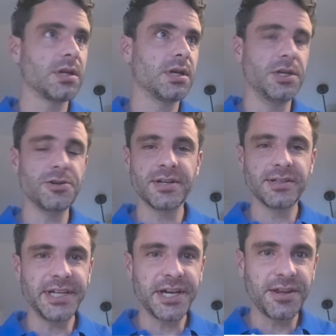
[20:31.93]
you can
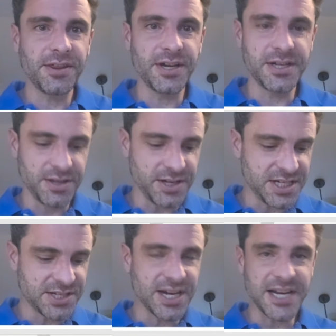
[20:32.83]
click the
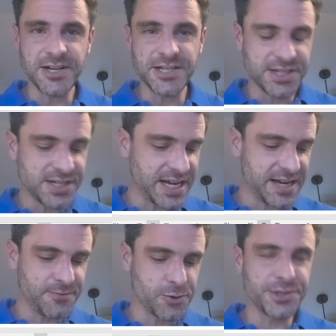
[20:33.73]
disk icon to
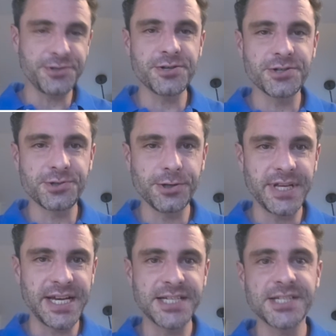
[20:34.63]
save, or do Control
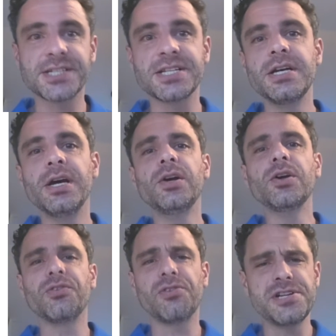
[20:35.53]
S.
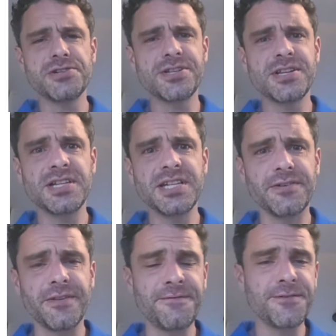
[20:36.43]
So here's the deal.
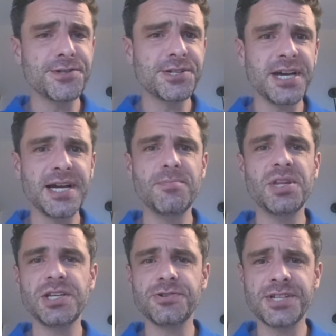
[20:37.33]
The first time that
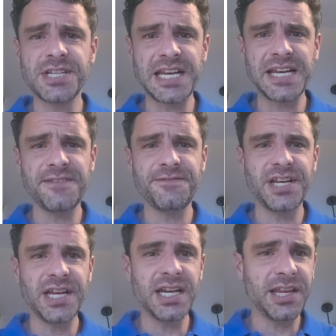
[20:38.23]
you save
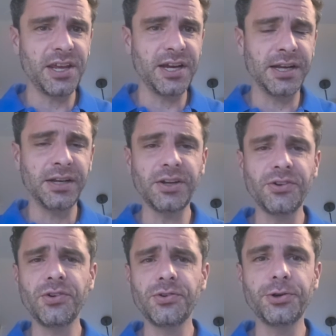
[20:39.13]
anything, this
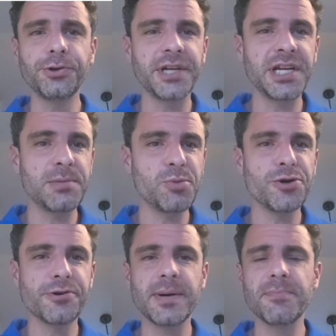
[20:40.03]
is true in any
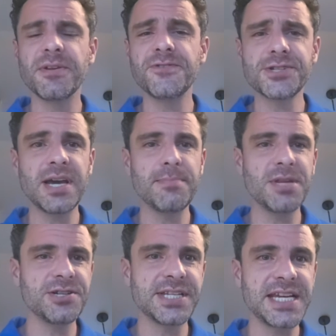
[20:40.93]
program, the first time that
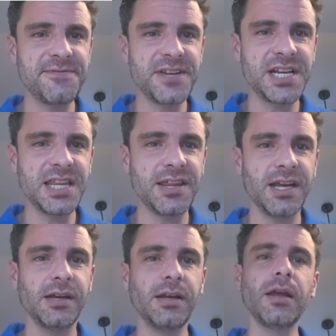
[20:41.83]
you save
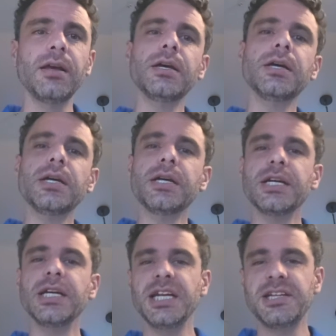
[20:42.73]
anything,
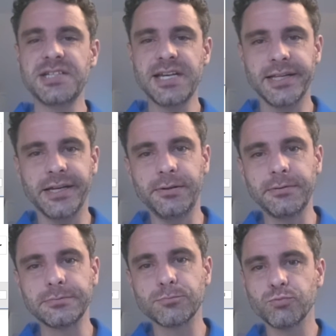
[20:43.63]
you need to tell it,
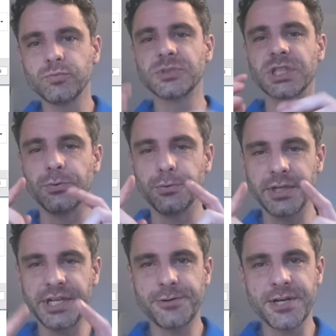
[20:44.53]
what
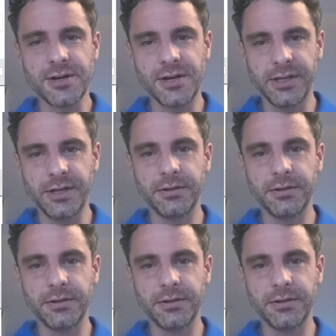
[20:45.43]
do you want to call it,